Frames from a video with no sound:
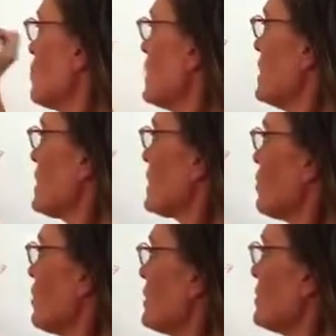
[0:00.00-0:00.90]
we are
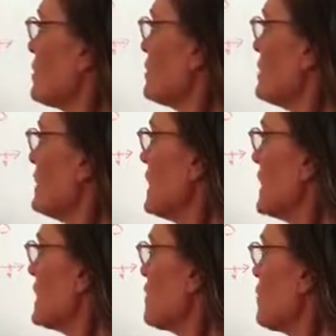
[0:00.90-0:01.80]
going to go to
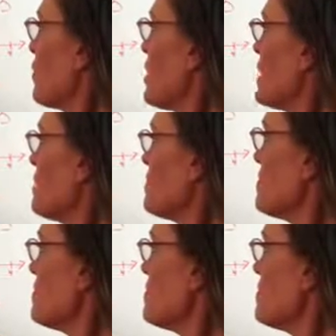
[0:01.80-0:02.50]
-1,